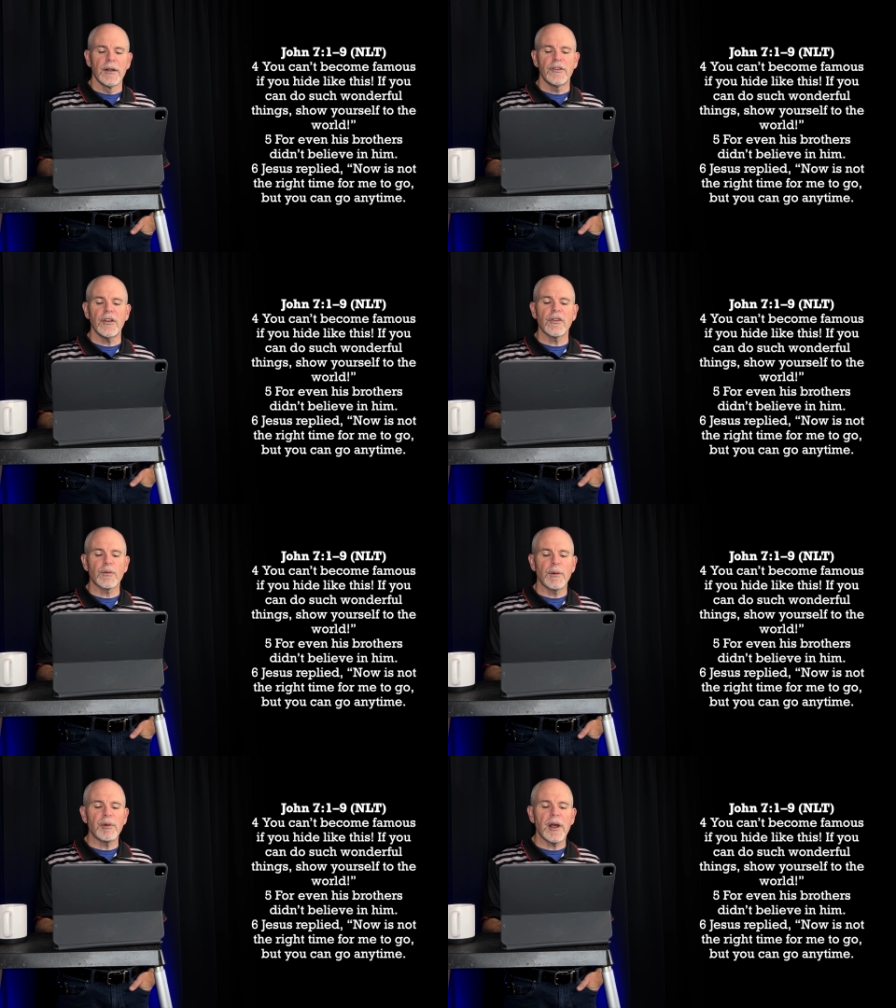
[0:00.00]
Jesus
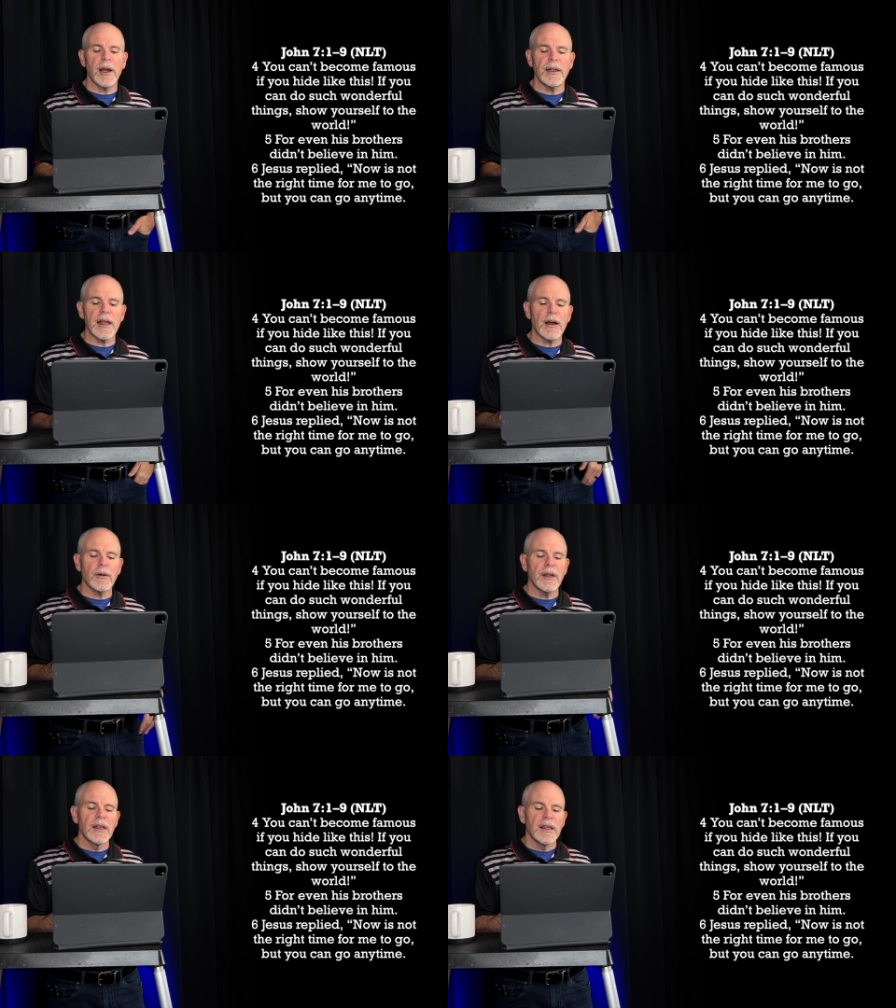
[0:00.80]
replied,
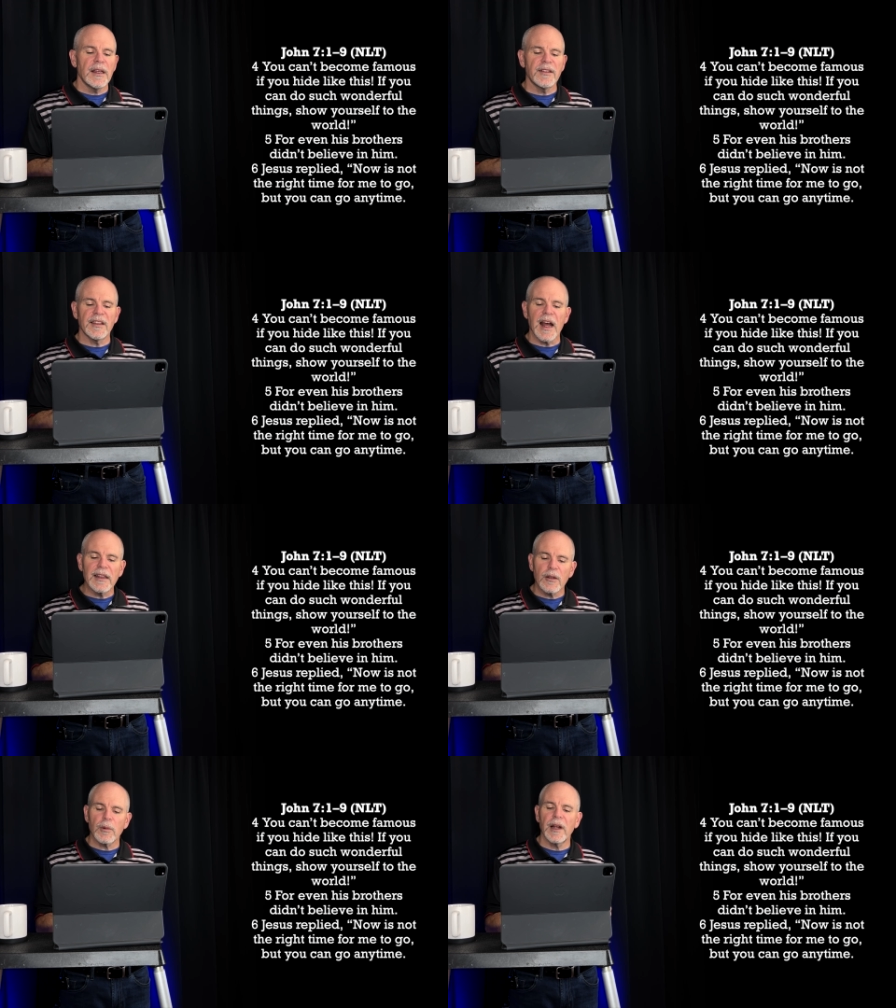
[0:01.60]
Now is
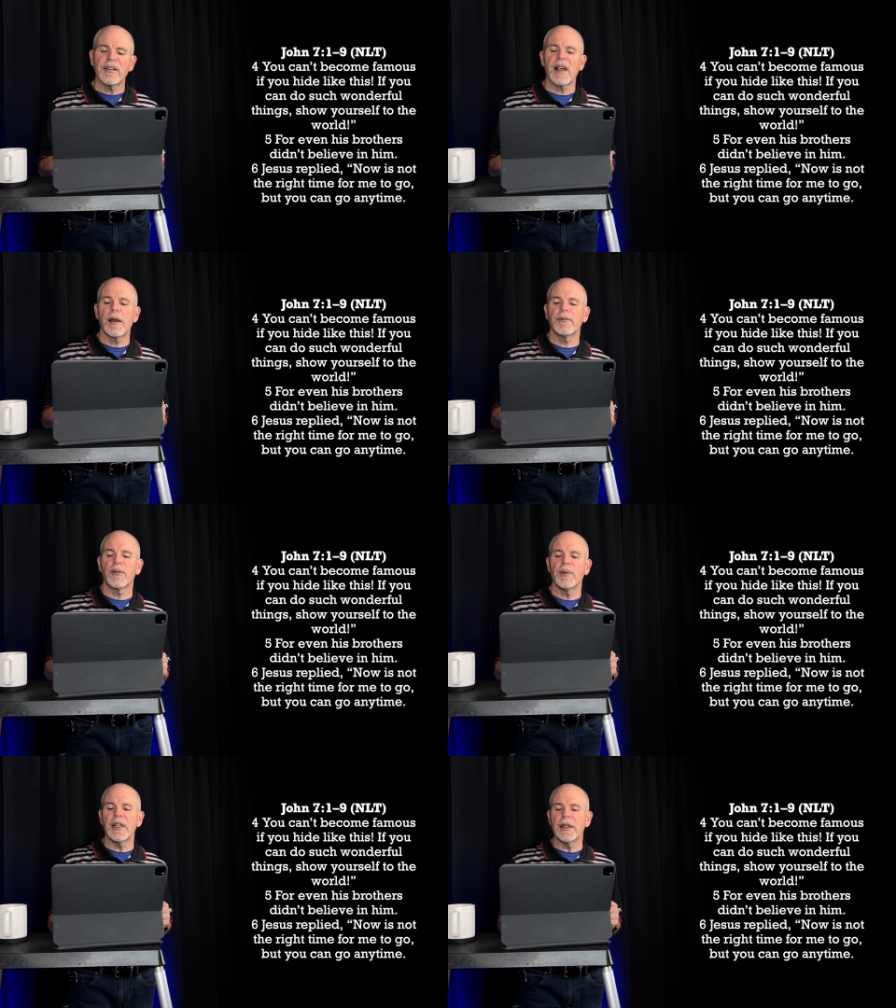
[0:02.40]
not the right time for
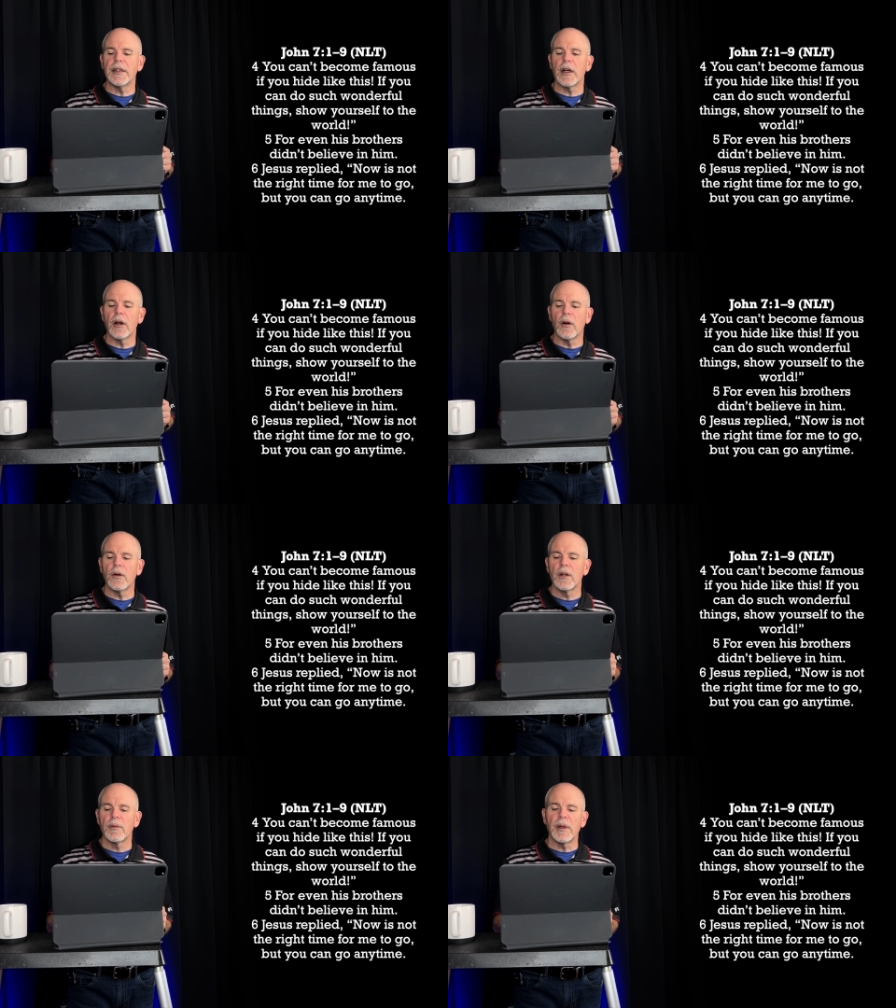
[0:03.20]
me to
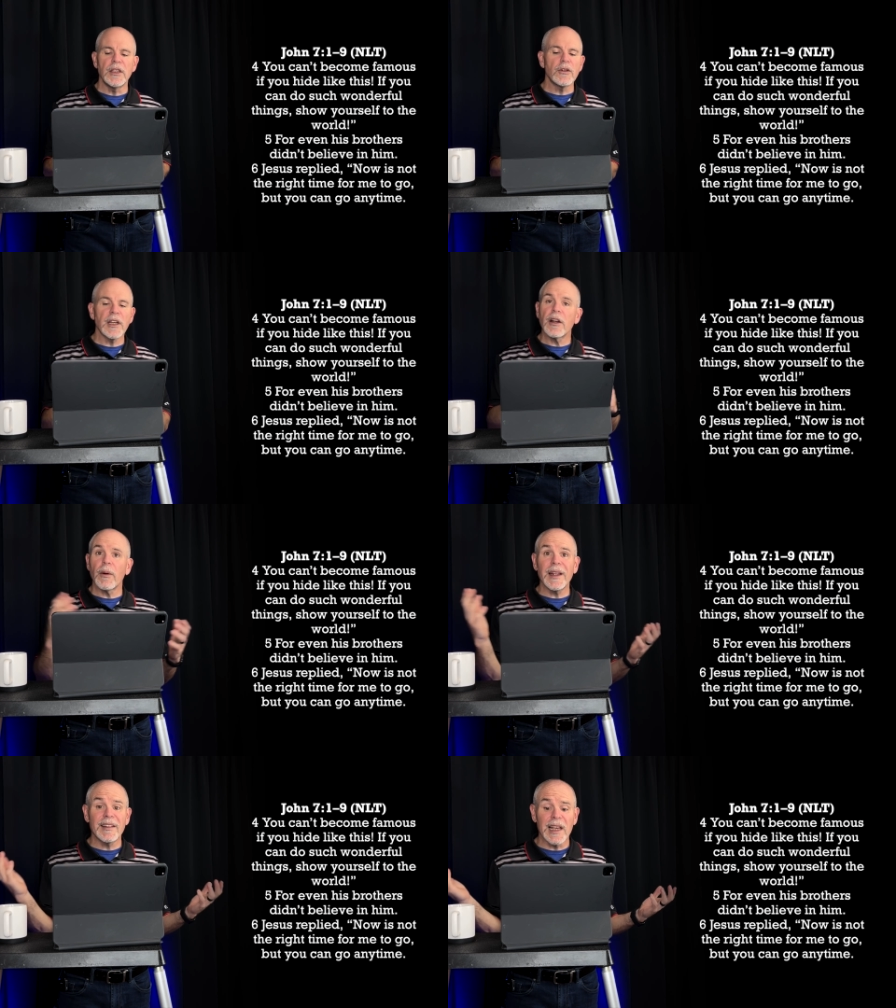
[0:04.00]
go, but you can go
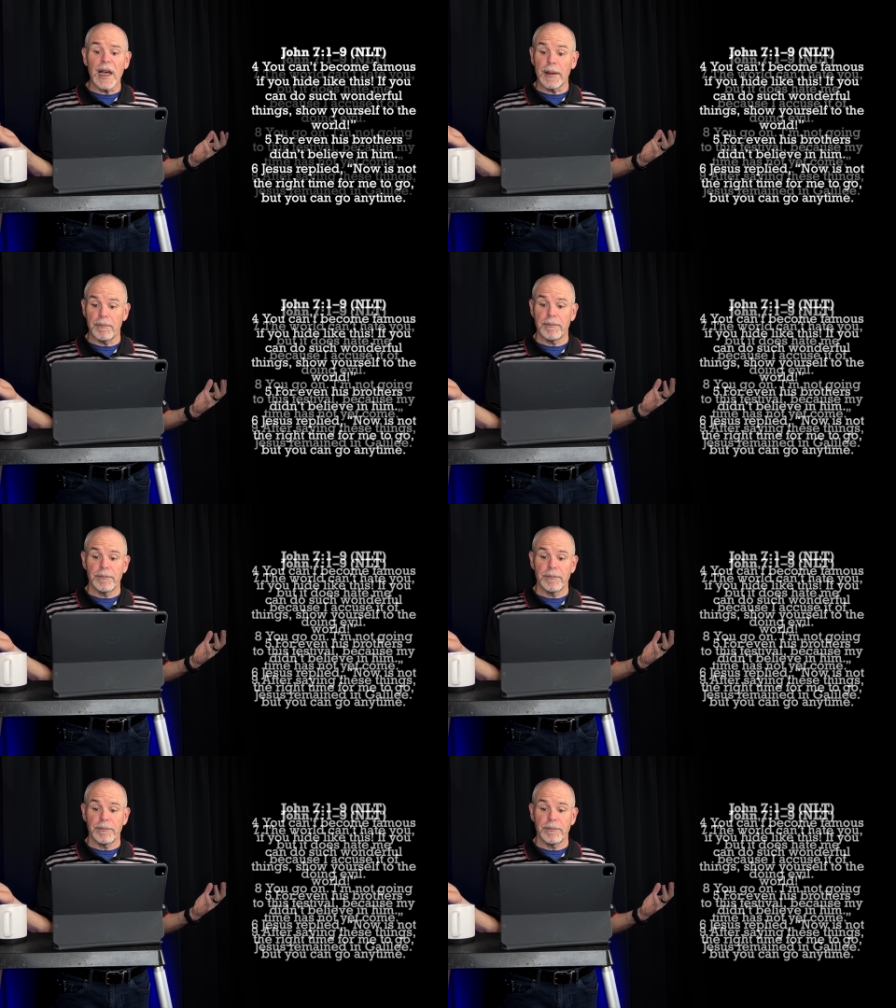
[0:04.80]
any time.